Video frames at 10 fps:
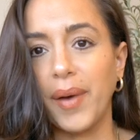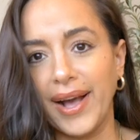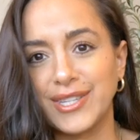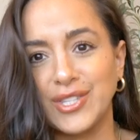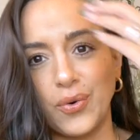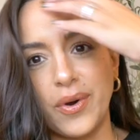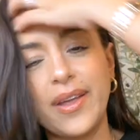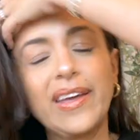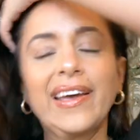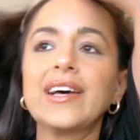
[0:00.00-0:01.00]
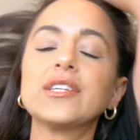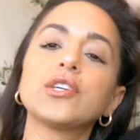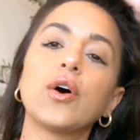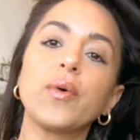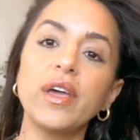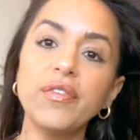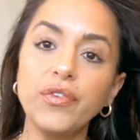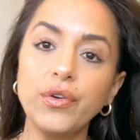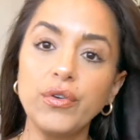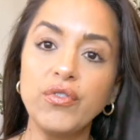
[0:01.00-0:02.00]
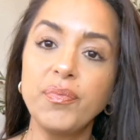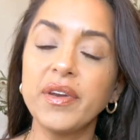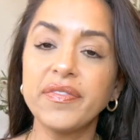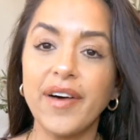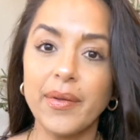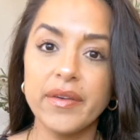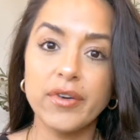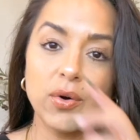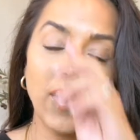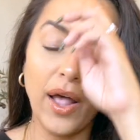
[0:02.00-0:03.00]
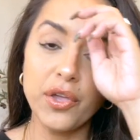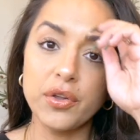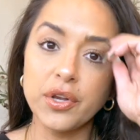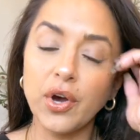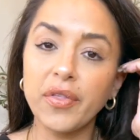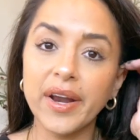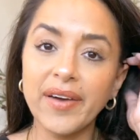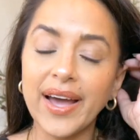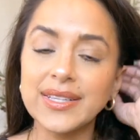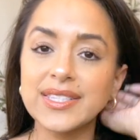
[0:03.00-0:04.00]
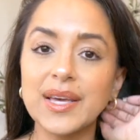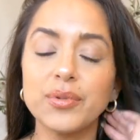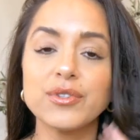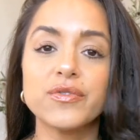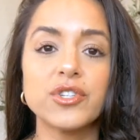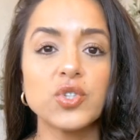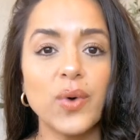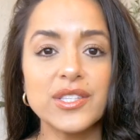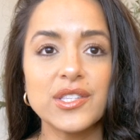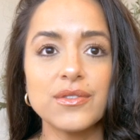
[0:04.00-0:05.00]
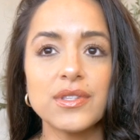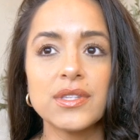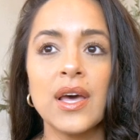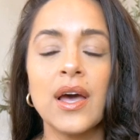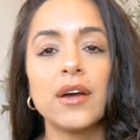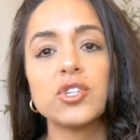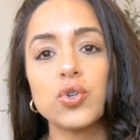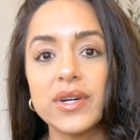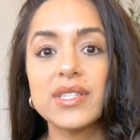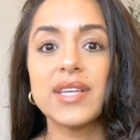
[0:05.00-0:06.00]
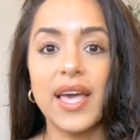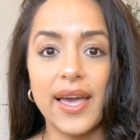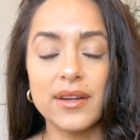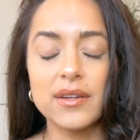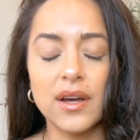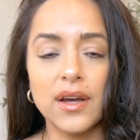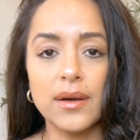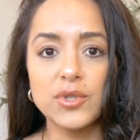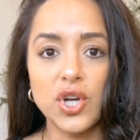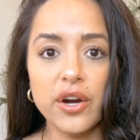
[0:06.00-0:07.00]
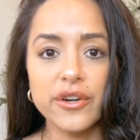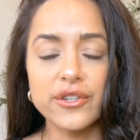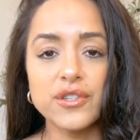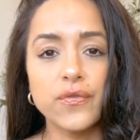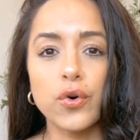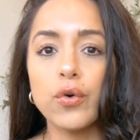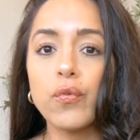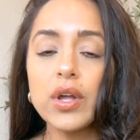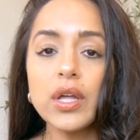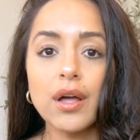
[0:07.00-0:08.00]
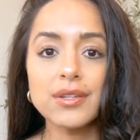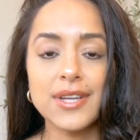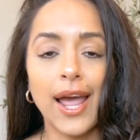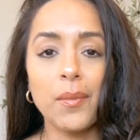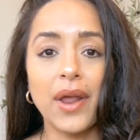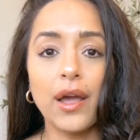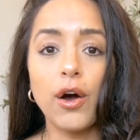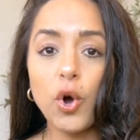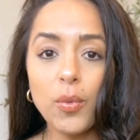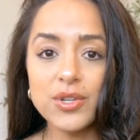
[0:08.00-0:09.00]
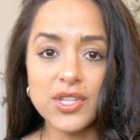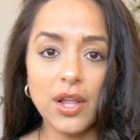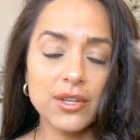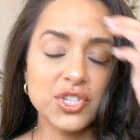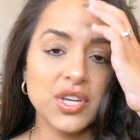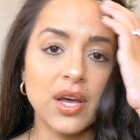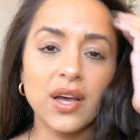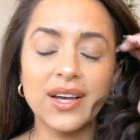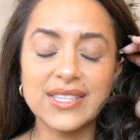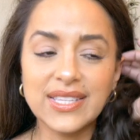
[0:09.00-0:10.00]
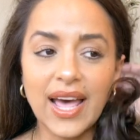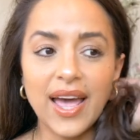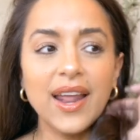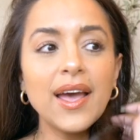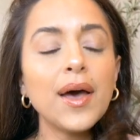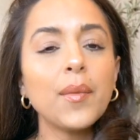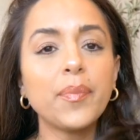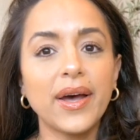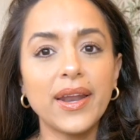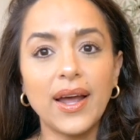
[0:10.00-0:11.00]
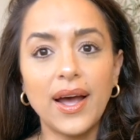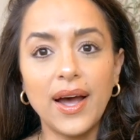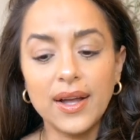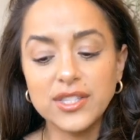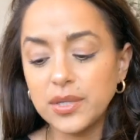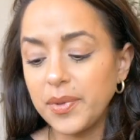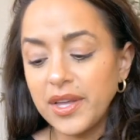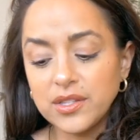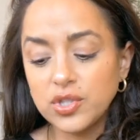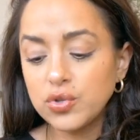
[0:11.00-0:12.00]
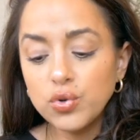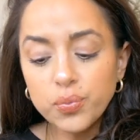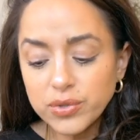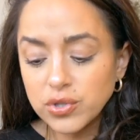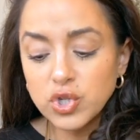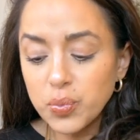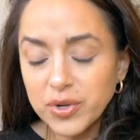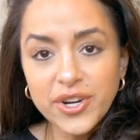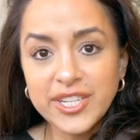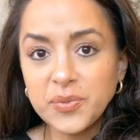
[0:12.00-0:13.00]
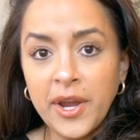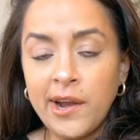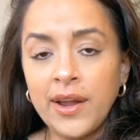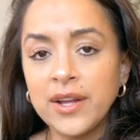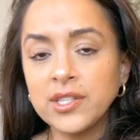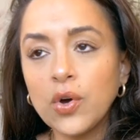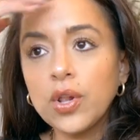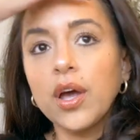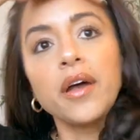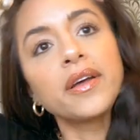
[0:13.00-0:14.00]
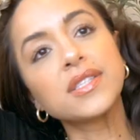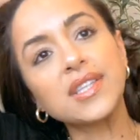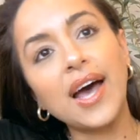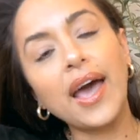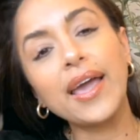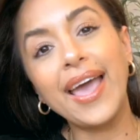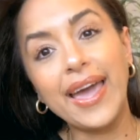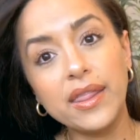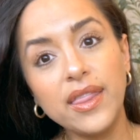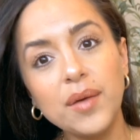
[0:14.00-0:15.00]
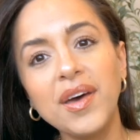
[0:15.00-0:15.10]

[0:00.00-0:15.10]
backstory. So if you've been following for a while, you'll know that I've had samples for sweatsuits, shorts, and uh, joggers for a really long time, and I almost launched a set, but to be too, super transparent and totally honest, I hated them.